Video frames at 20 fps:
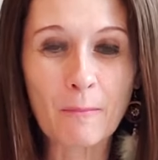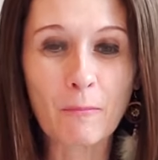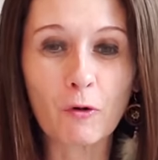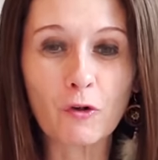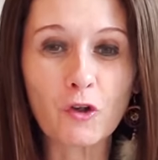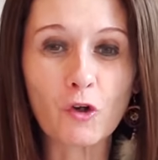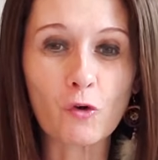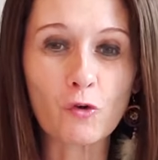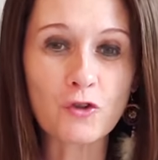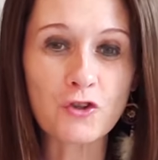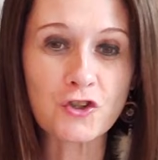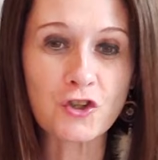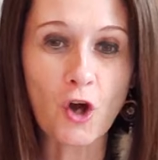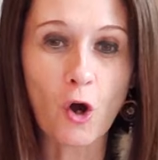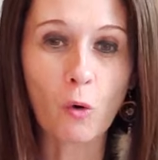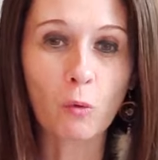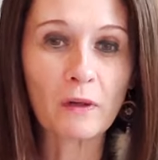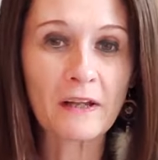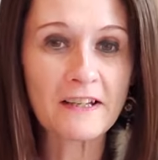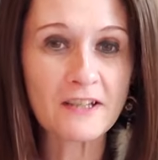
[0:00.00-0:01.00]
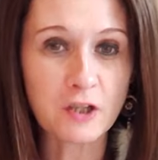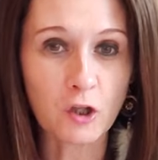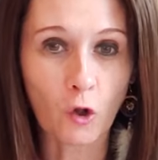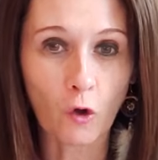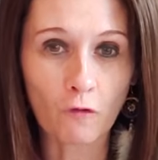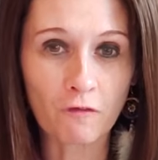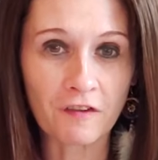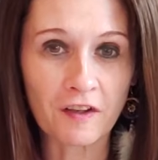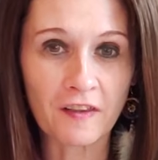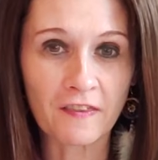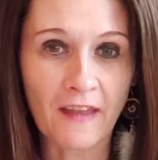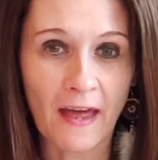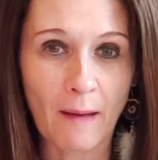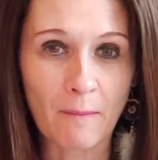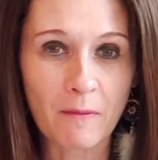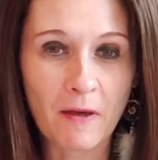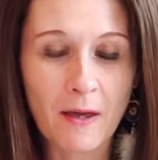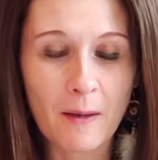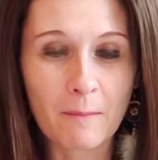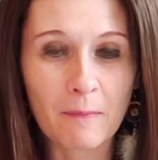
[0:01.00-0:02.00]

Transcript: but your soul is loving that